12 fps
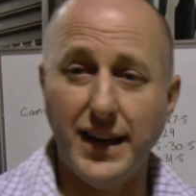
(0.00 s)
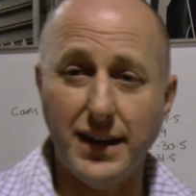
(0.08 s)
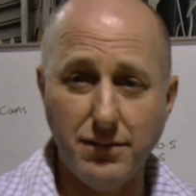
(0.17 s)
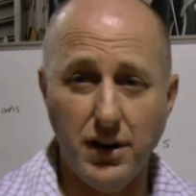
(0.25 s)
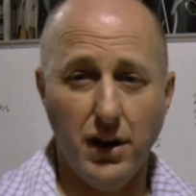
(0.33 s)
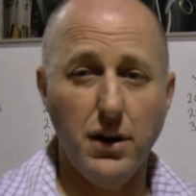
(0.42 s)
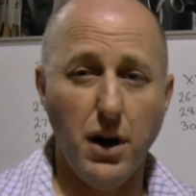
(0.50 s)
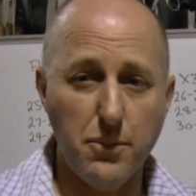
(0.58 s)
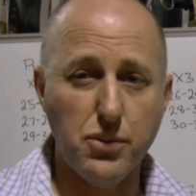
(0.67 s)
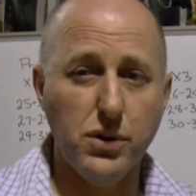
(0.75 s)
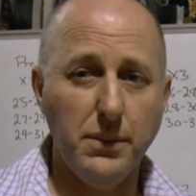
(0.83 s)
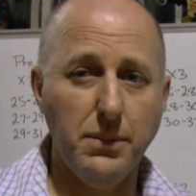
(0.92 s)
that, I
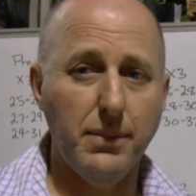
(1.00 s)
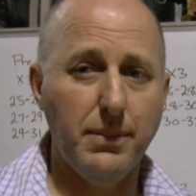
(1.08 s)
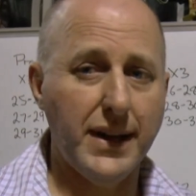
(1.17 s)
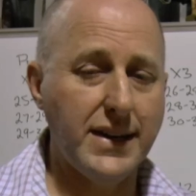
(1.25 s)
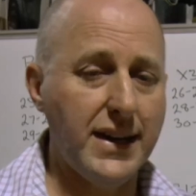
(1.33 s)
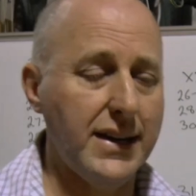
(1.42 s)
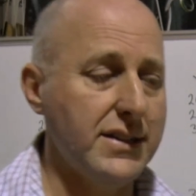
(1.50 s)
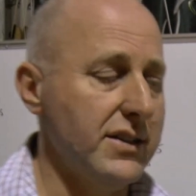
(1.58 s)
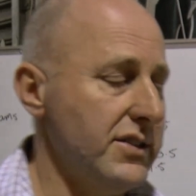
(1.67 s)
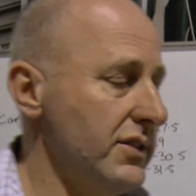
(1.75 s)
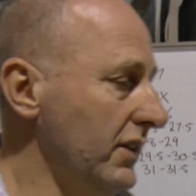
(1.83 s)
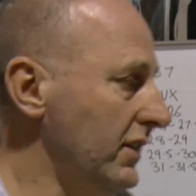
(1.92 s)
probably need
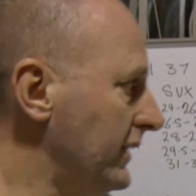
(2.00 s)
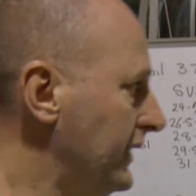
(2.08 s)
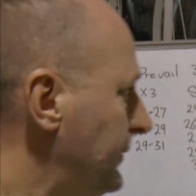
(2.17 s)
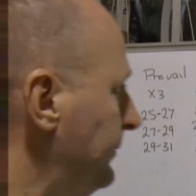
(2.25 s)
to stock.